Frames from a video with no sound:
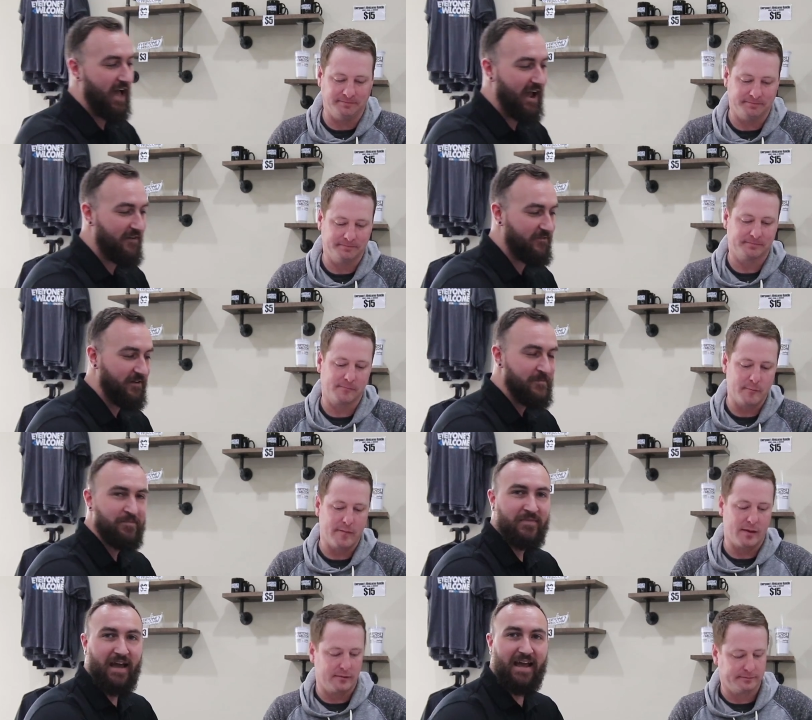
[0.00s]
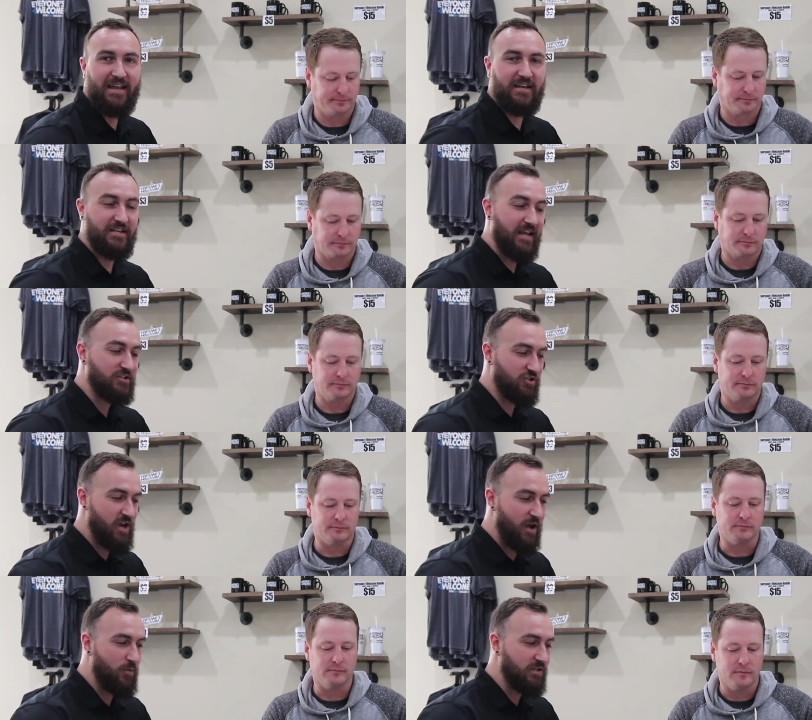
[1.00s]
Speaker 1: life and
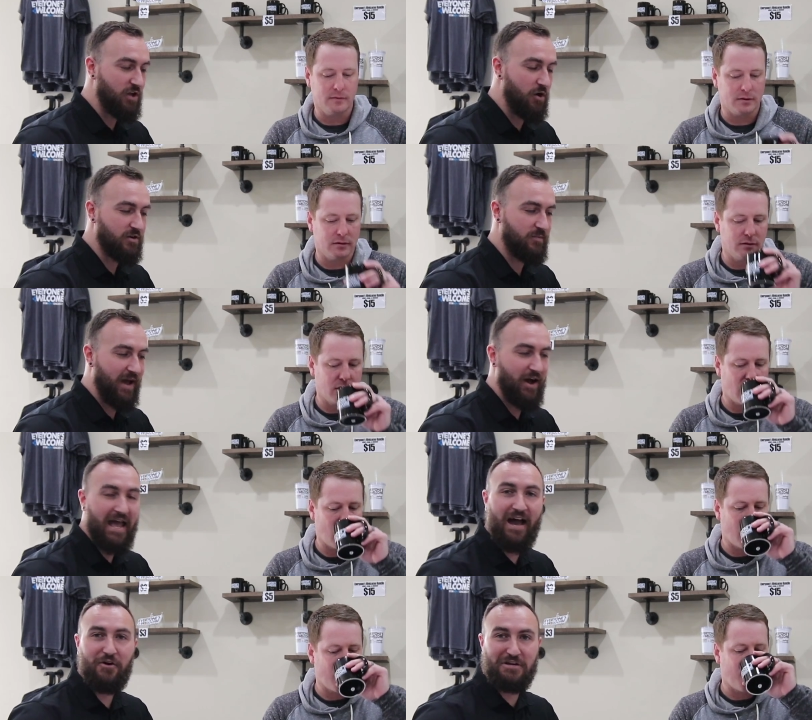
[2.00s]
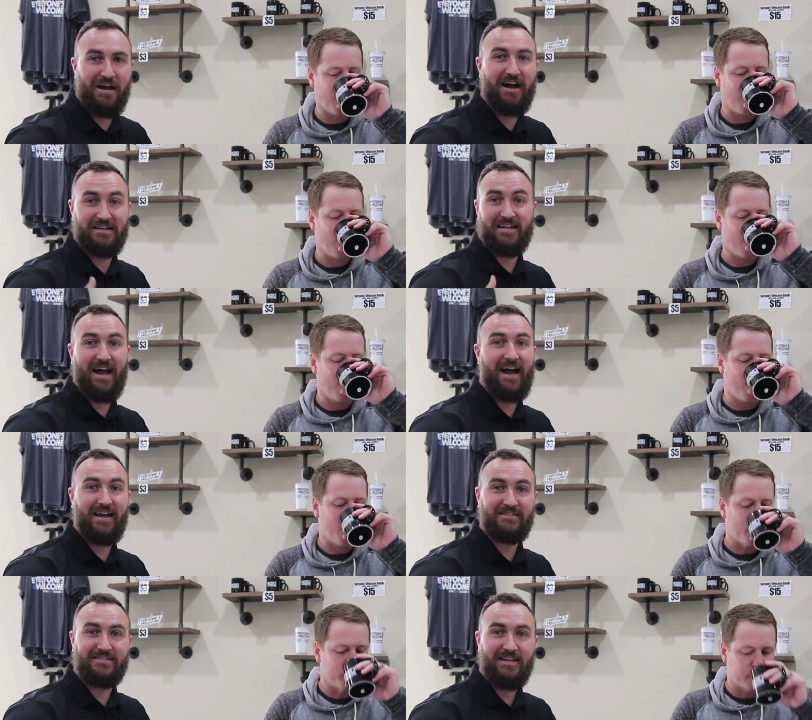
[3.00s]
yesterday we talked about how God
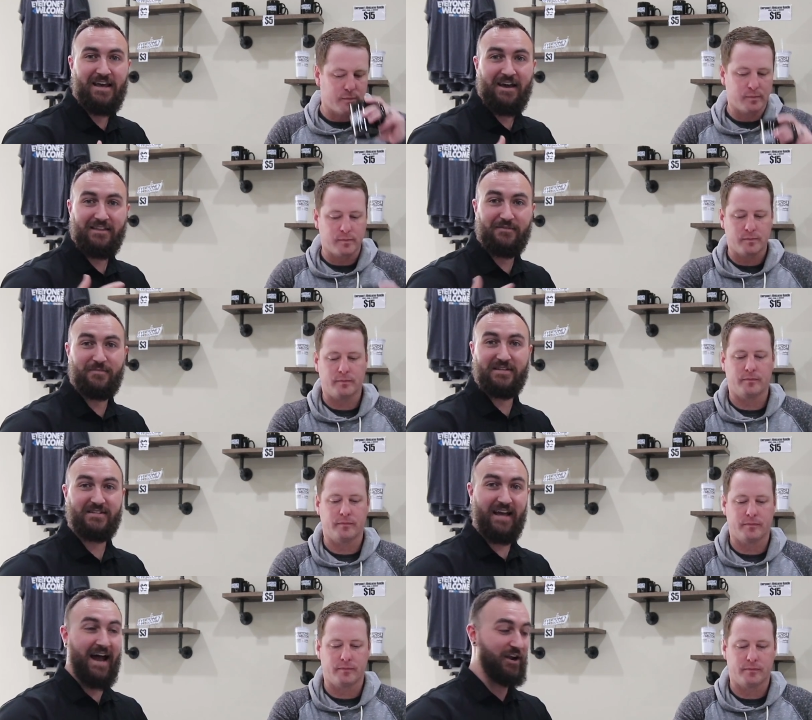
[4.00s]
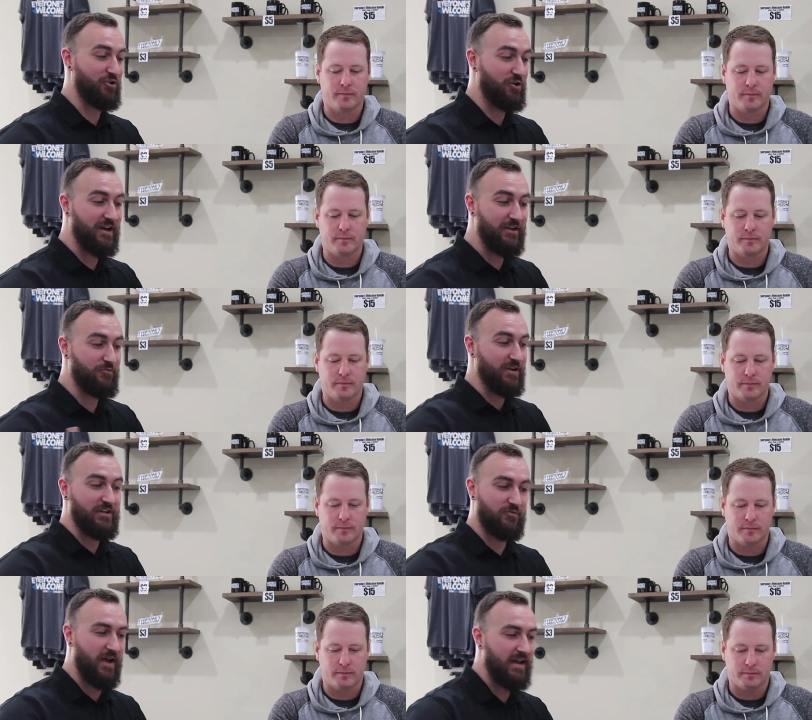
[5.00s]
guides the misguided or he
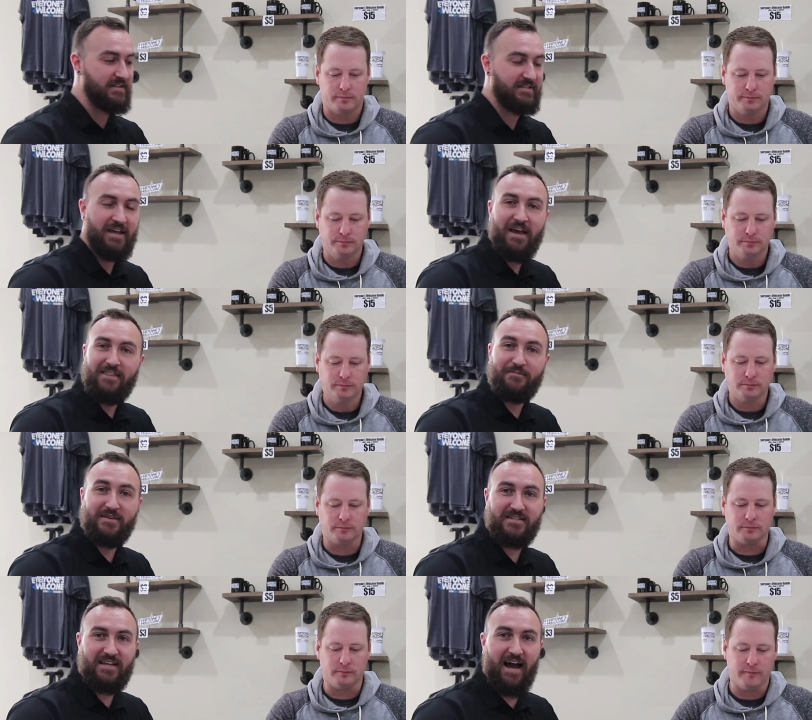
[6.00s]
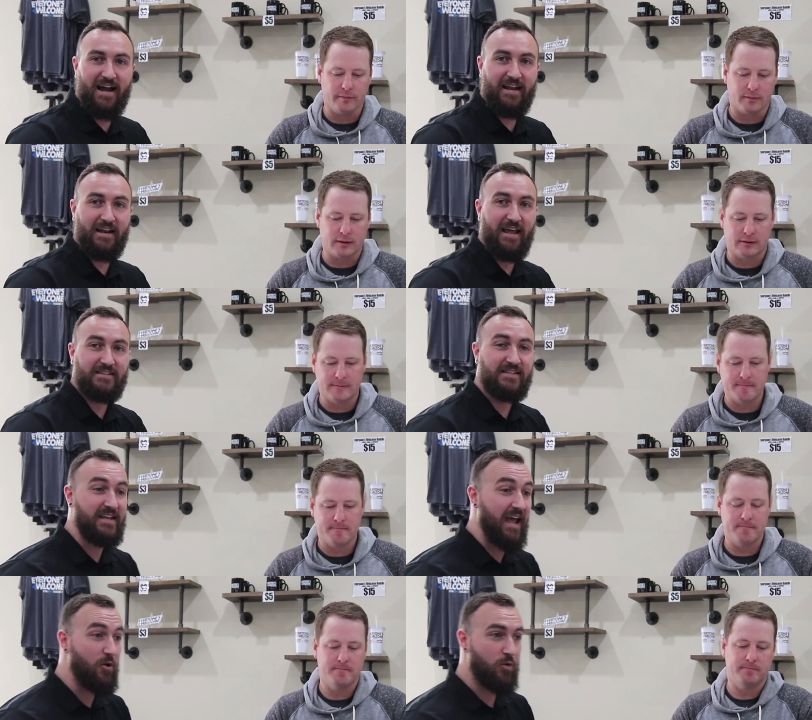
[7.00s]
redirects the misguided. And
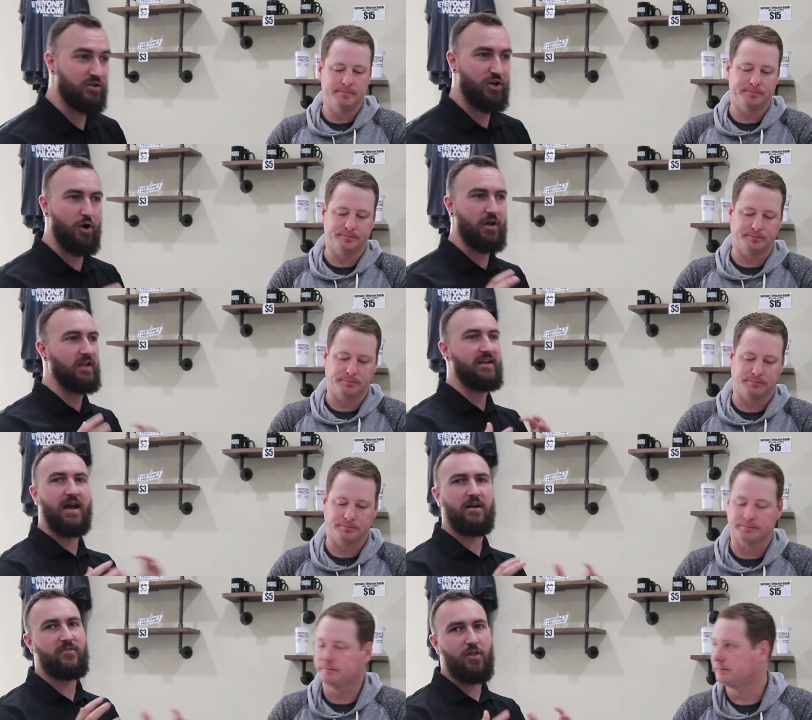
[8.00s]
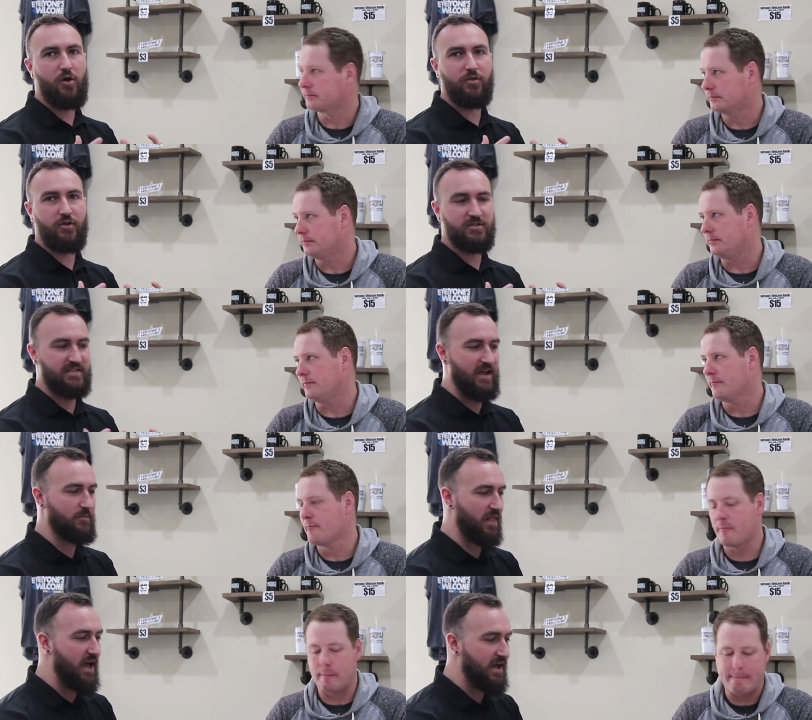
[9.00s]
today we're talking kind of along those
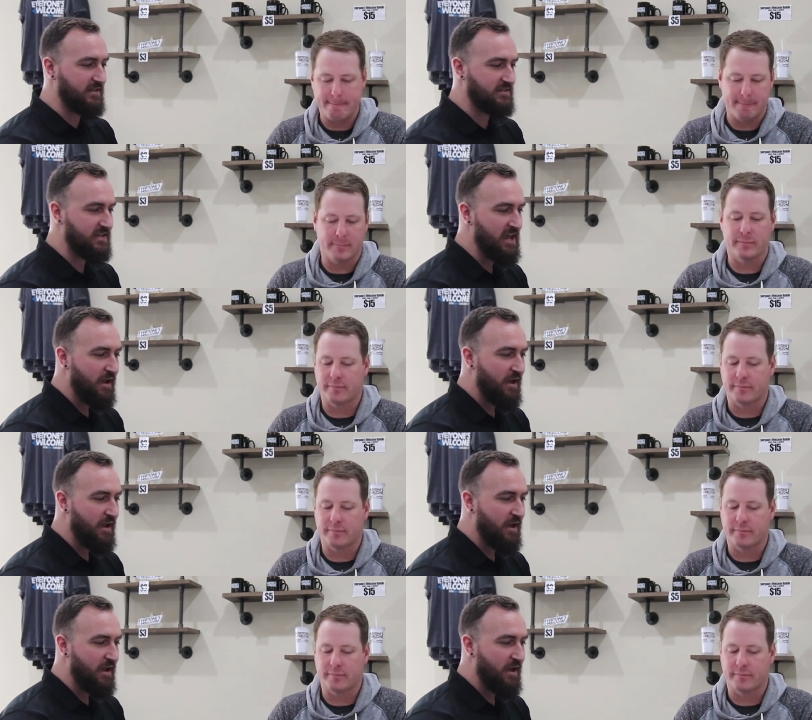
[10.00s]
same lines,